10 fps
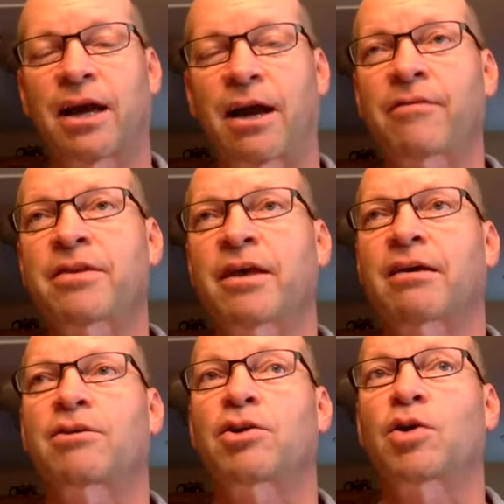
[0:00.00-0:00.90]
Everything,
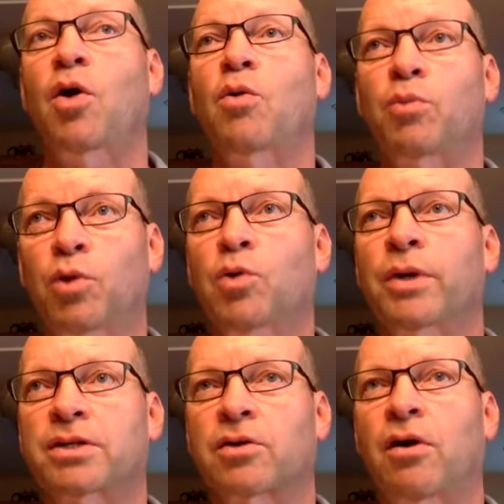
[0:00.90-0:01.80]
and you know, boom,
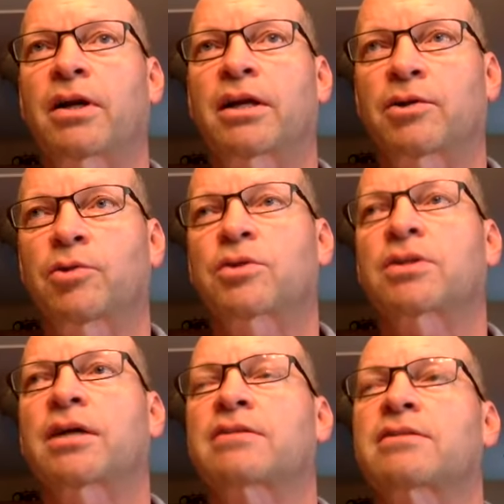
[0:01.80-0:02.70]
it's gone. It
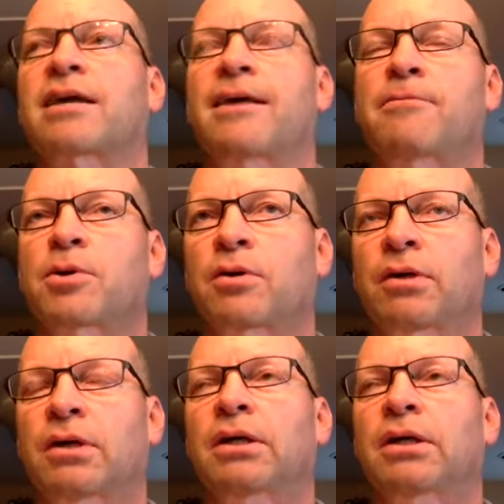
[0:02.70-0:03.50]
neutralizes that chemical.